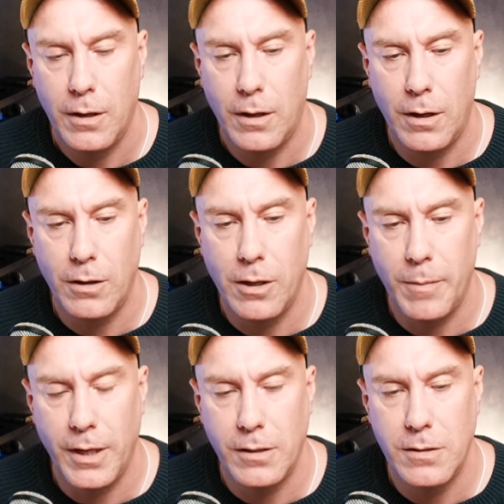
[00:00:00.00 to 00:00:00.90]

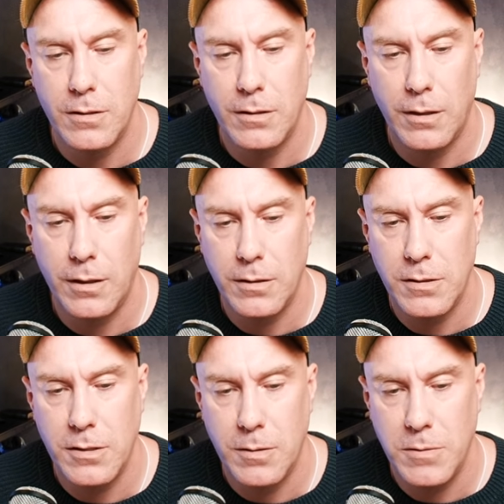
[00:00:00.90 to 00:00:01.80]
argument
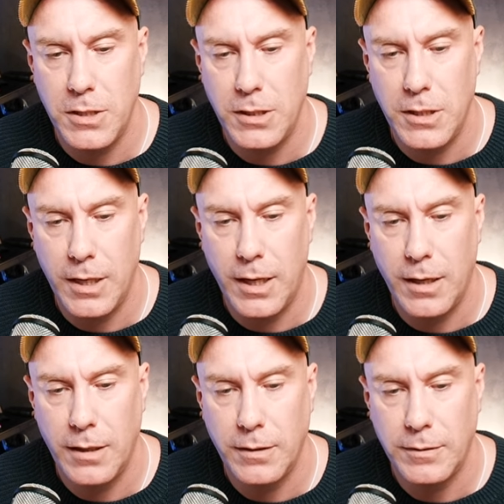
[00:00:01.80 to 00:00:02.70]

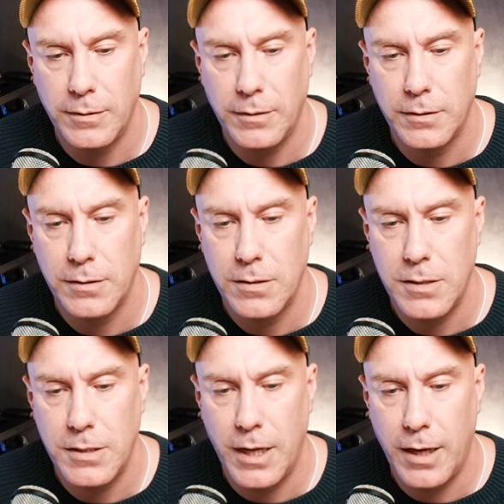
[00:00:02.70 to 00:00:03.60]
systemctl
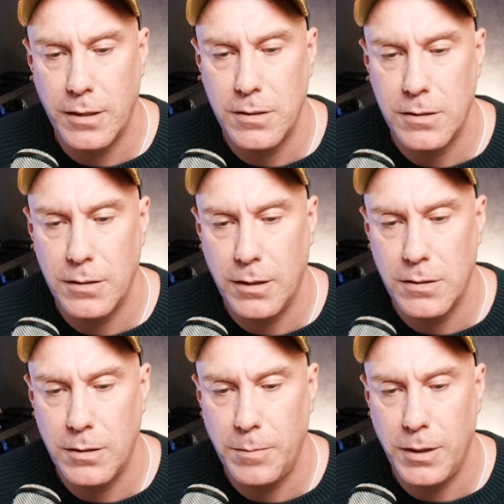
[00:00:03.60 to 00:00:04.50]
status
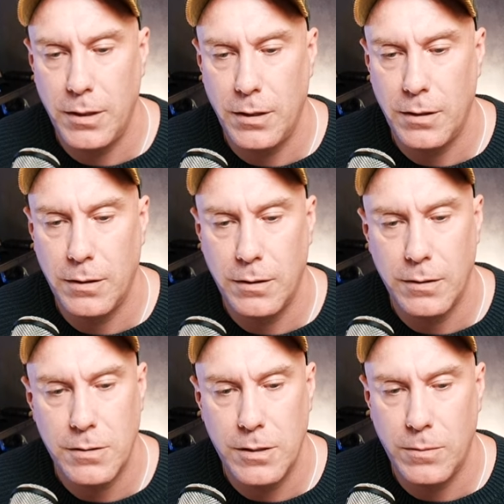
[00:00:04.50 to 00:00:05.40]
HTTP.
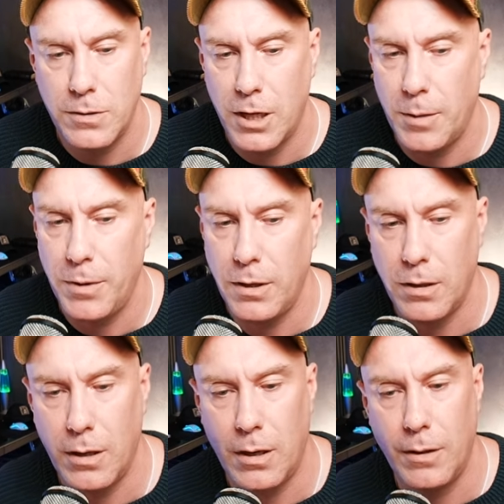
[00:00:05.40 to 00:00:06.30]
See what's happening
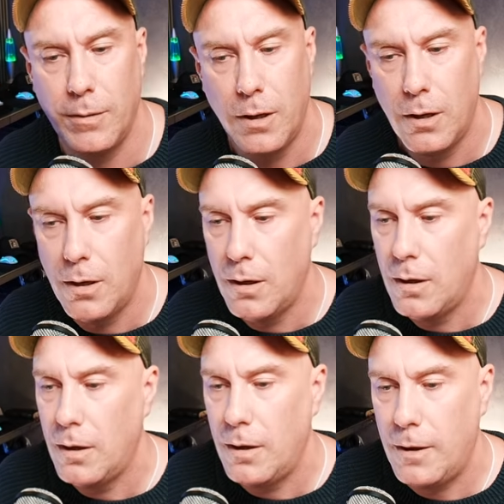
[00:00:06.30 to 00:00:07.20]
there.
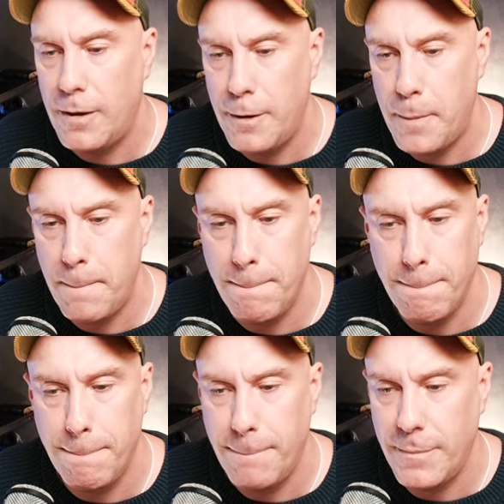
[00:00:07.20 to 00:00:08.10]
Okay,
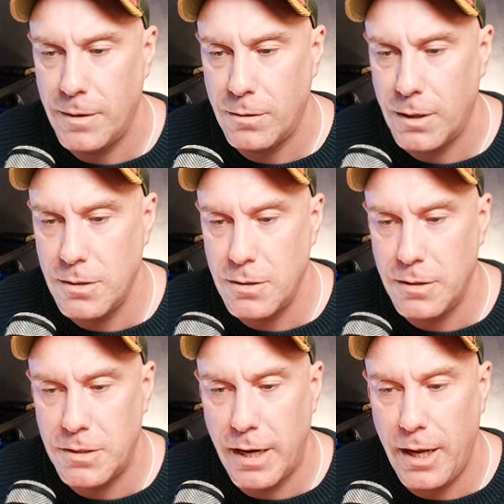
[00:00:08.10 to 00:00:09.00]

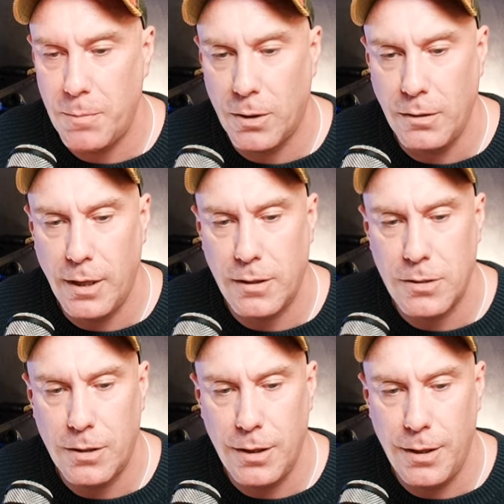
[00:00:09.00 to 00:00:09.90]
it's enabled. That's
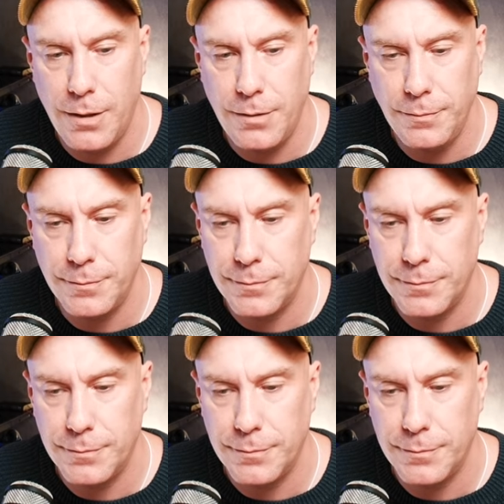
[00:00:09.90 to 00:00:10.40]
good.